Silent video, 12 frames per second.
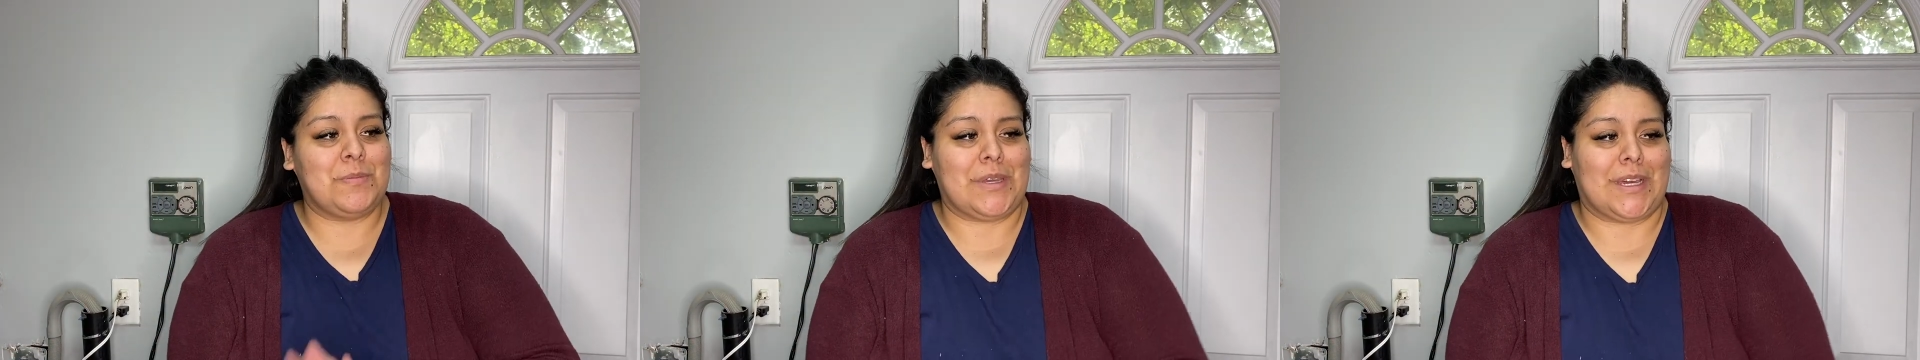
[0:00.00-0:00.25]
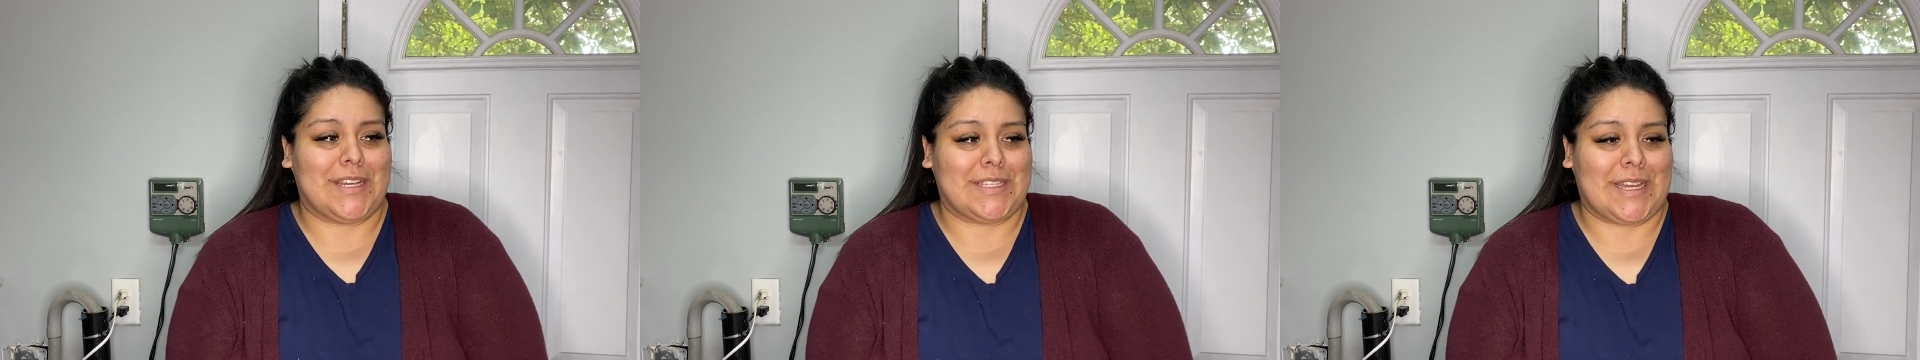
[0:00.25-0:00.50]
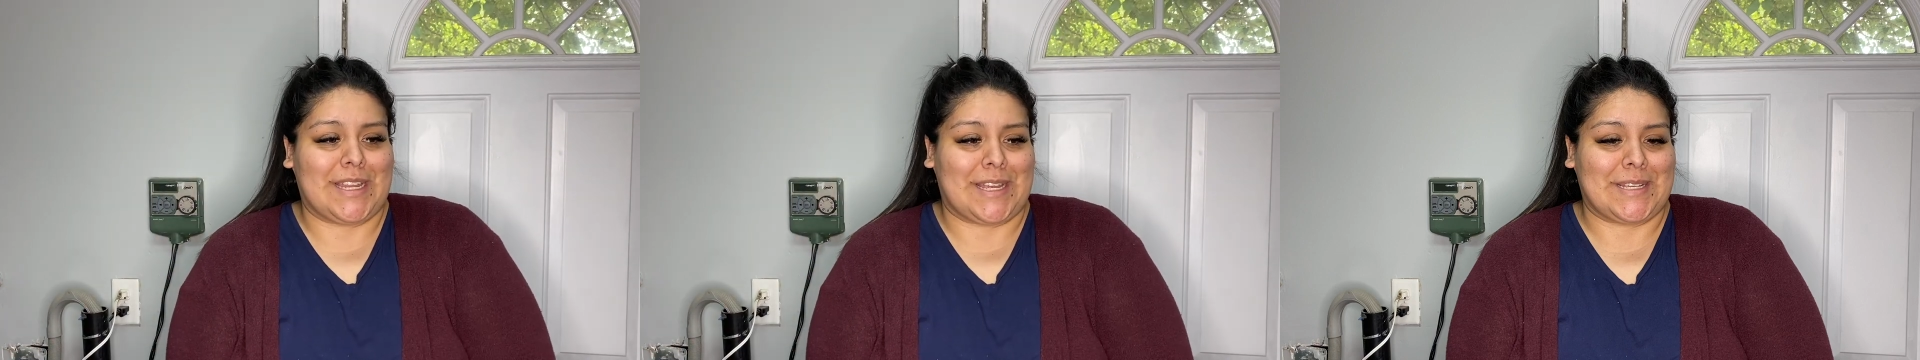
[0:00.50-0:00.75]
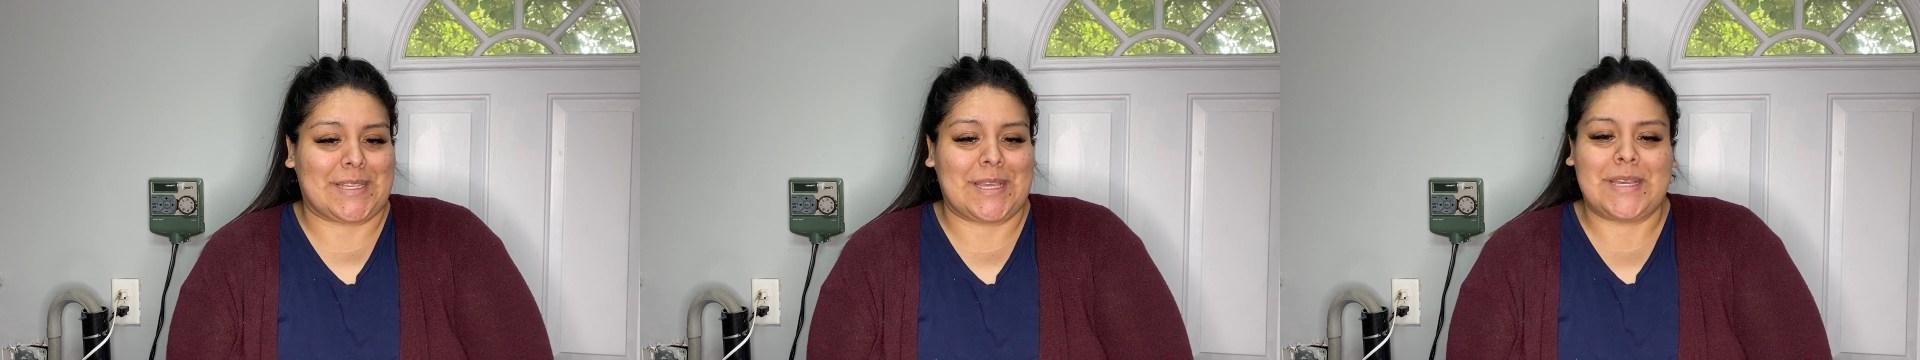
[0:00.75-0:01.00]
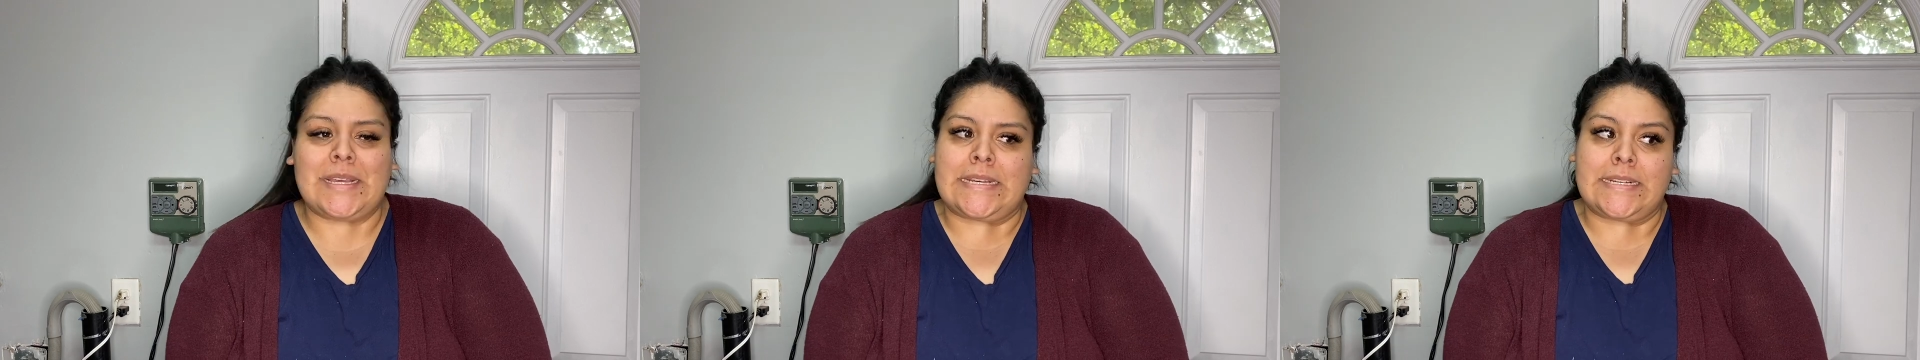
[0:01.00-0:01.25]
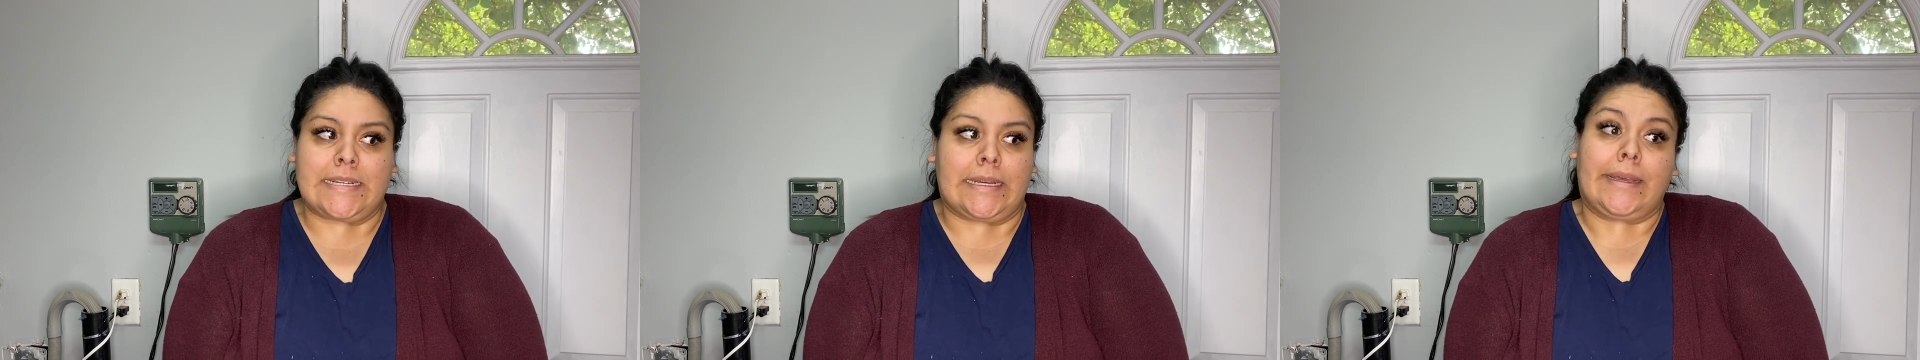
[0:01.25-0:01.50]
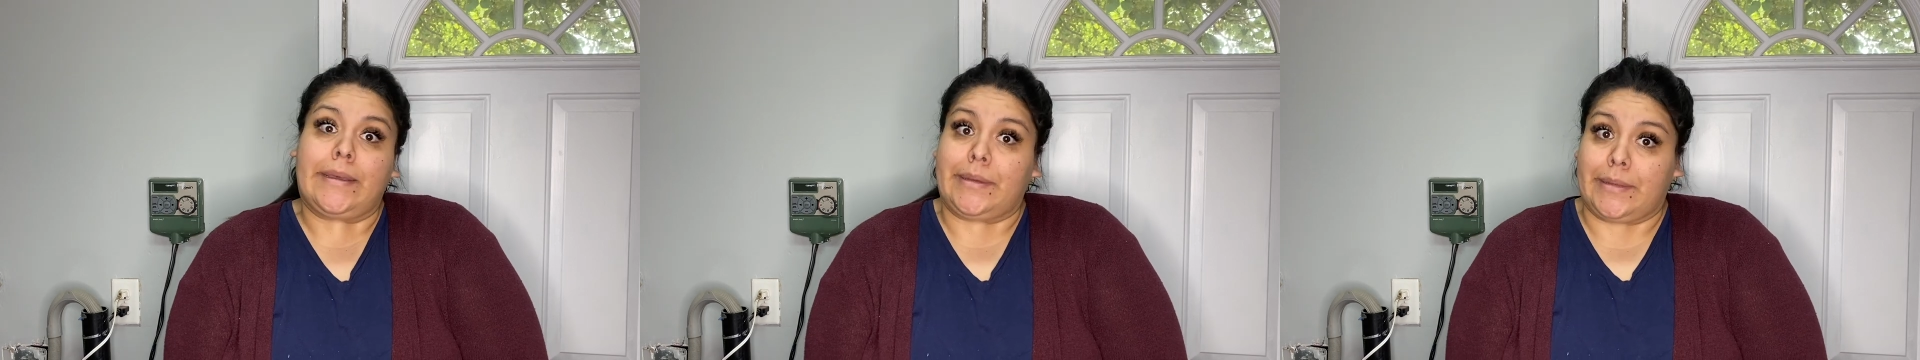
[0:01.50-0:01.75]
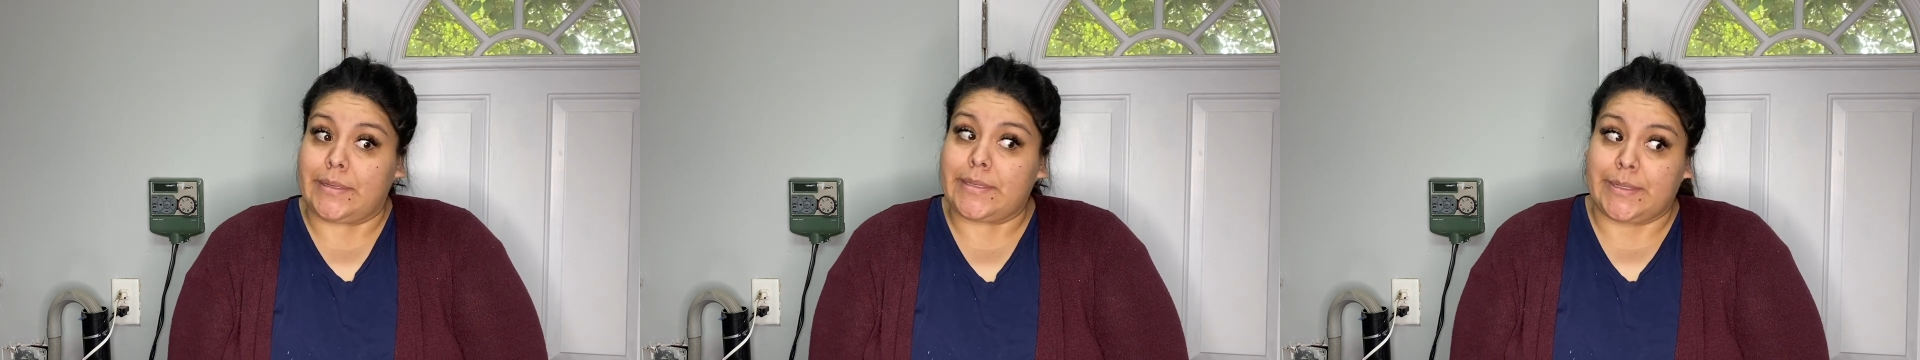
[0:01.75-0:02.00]
because it is
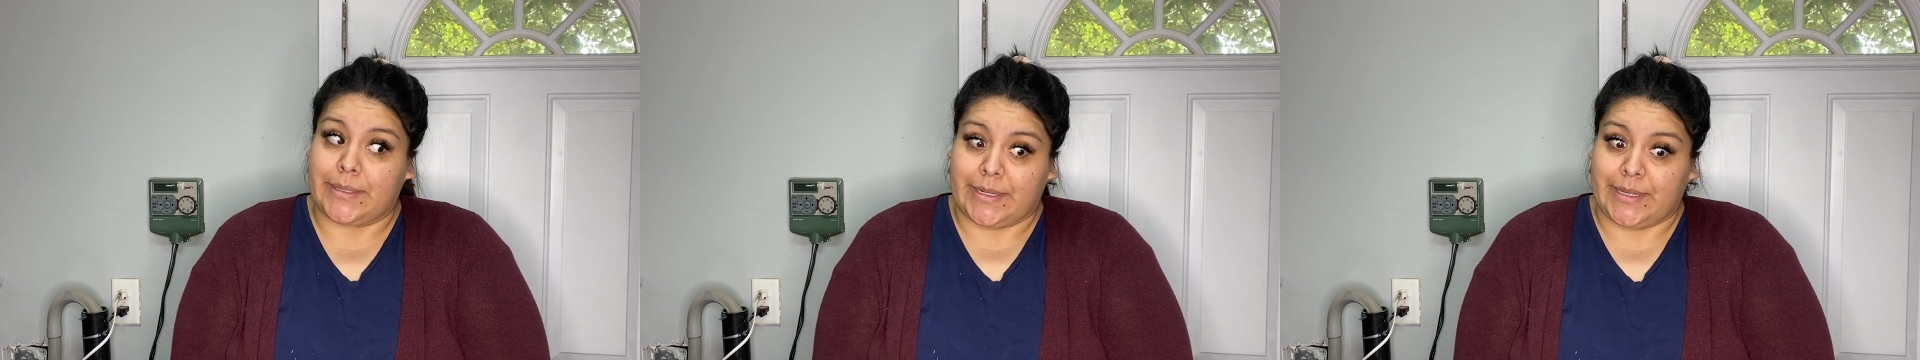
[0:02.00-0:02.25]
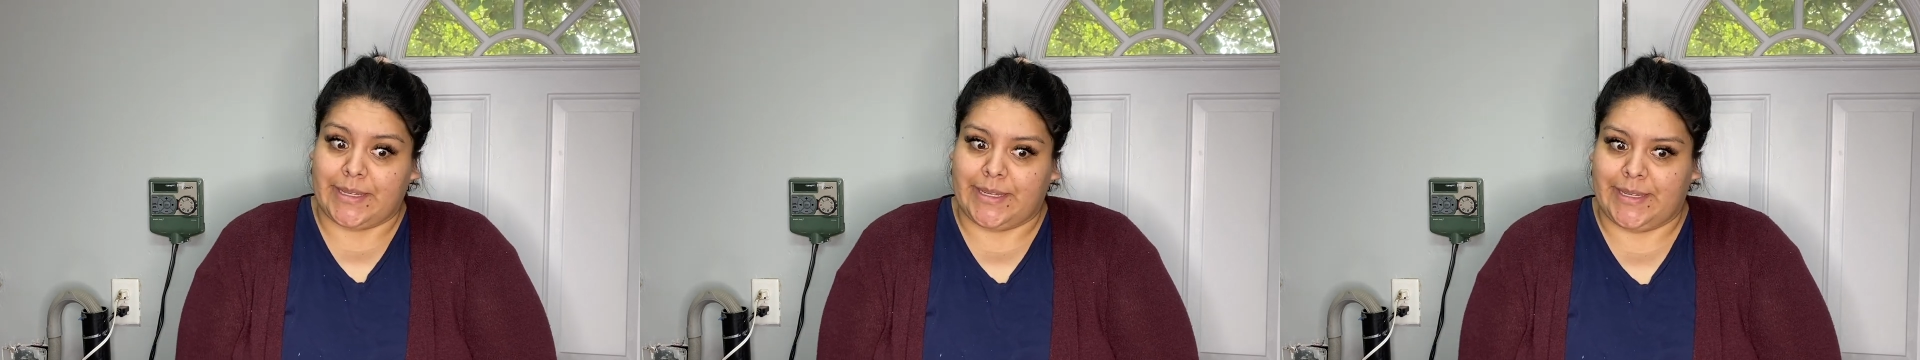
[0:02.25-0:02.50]
dirty.